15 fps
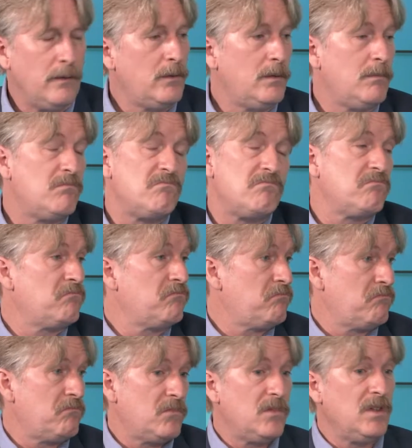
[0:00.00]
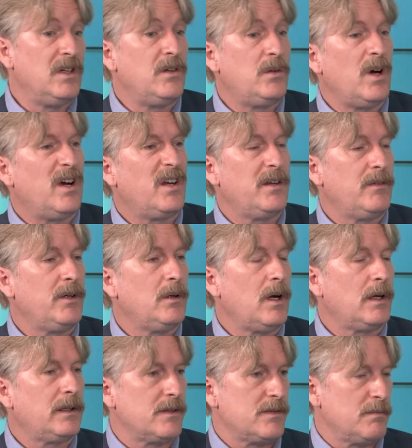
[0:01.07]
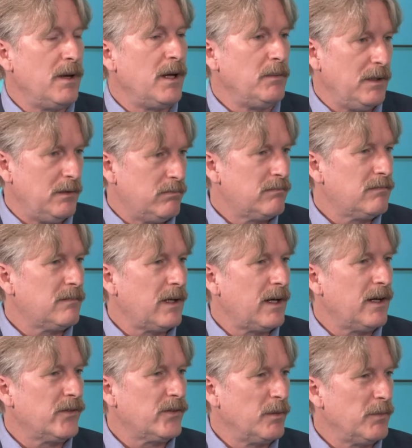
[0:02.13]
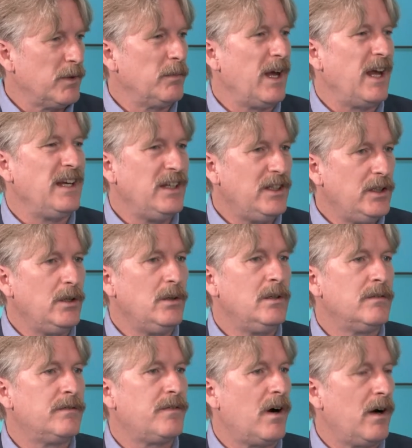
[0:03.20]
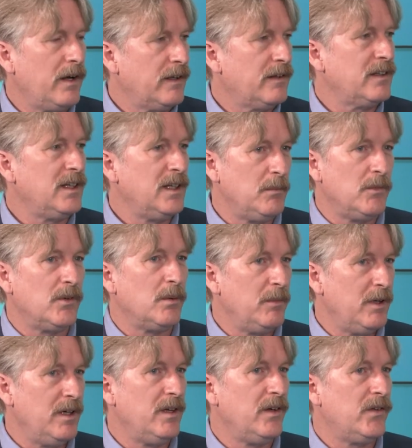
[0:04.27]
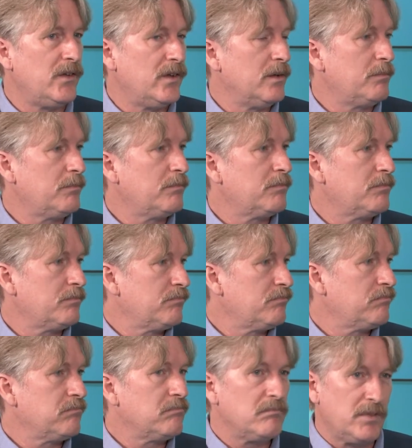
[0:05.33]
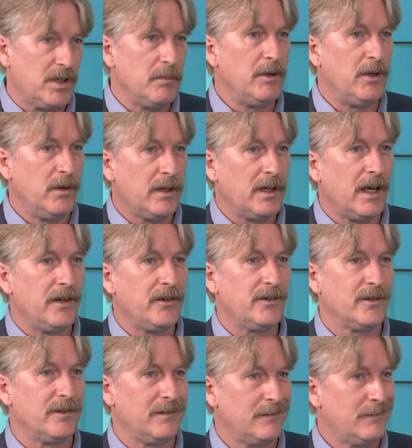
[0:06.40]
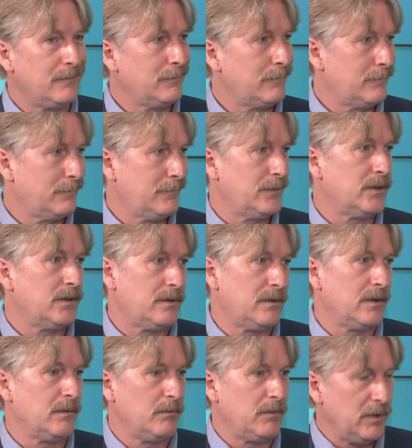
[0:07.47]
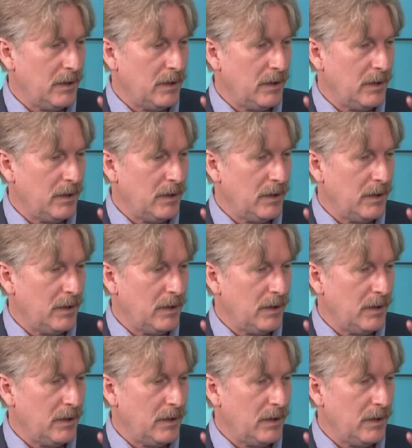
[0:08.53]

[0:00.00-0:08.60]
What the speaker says: And do either of you, I guess maybe that has come in, but any unifying themes? I mean, it is the communication at